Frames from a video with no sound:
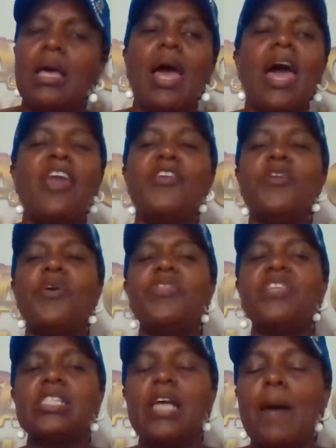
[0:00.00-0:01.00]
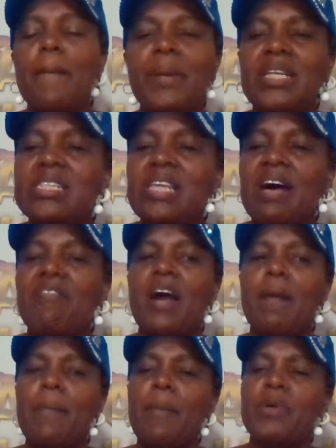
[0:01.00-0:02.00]
And you know, these companies have
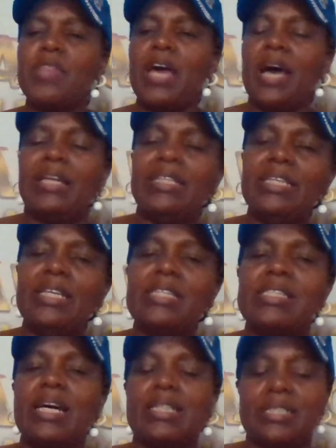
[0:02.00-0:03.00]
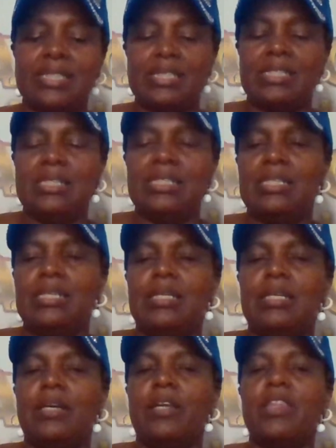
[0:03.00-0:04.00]
come up with the ideas that
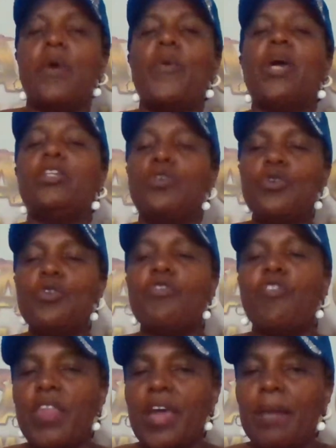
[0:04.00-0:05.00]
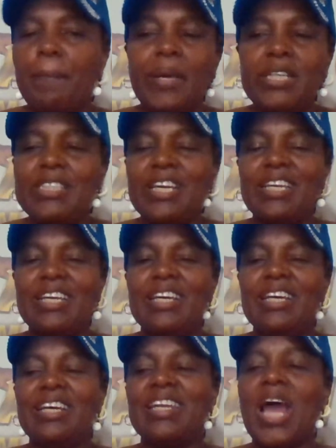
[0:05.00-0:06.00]
the way to look for that paycheck,
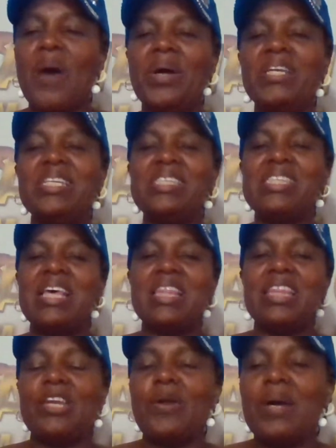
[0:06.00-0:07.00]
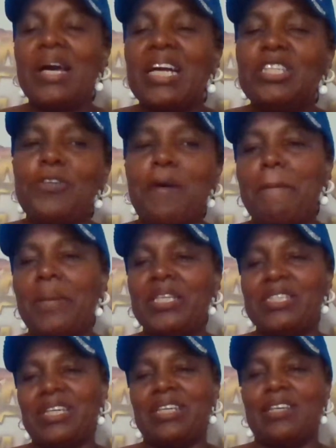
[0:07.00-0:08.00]
nowadays, they don't cut you a
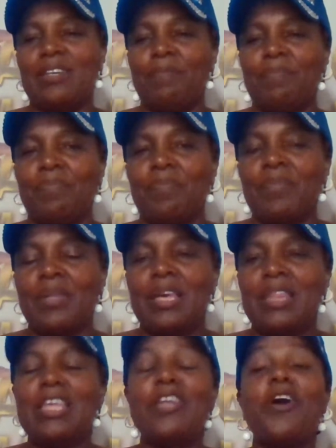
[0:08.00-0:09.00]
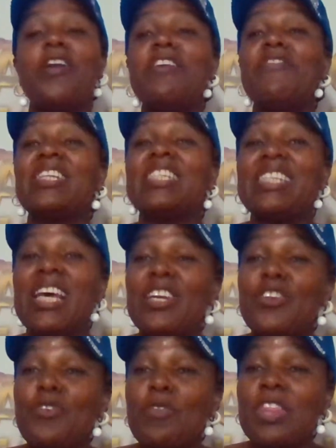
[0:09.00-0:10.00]
paycheck. They don't even
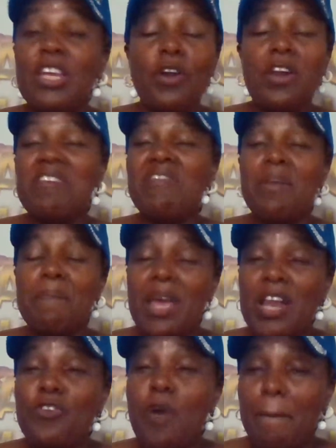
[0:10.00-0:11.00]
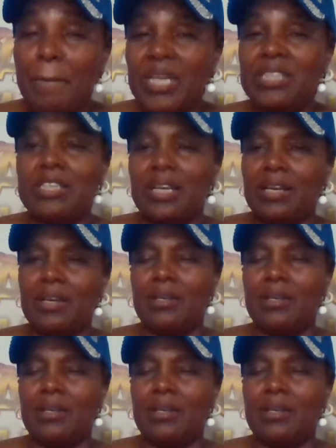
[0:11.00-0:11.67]
they don't even mail you a paycheck.